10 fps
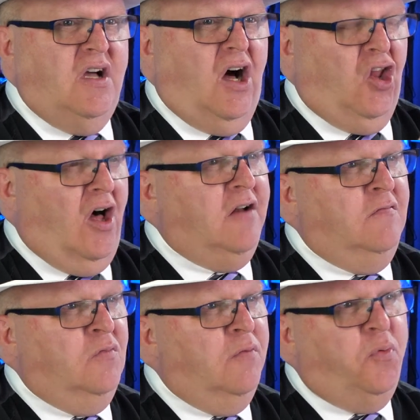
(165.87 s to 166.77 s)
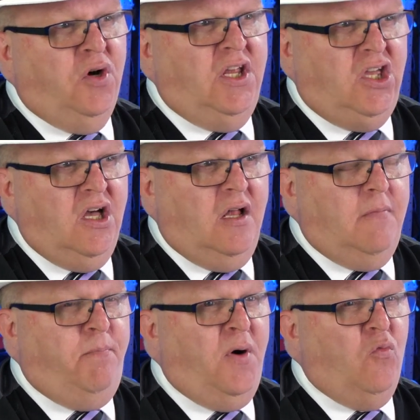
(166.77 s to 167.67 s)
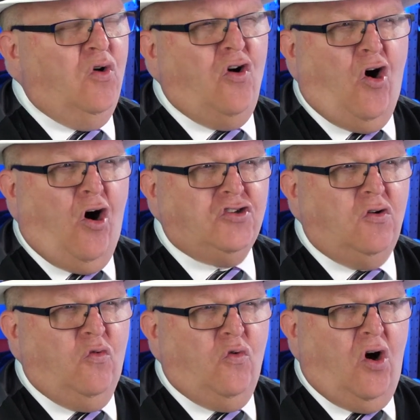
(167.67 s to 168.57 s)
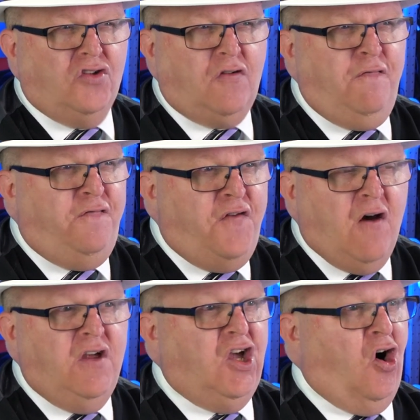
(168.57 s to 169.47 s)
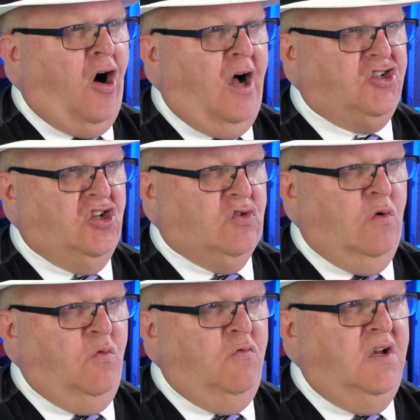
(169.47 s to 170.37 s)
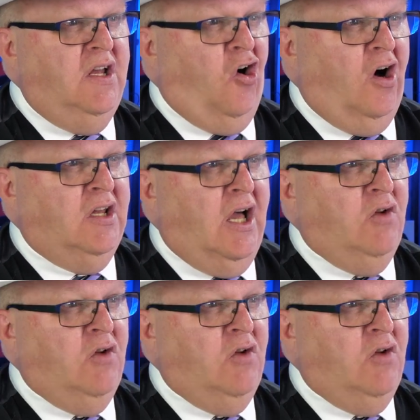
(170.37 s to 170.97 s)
a lot of them were pretty good, but we're also very cautious when we read online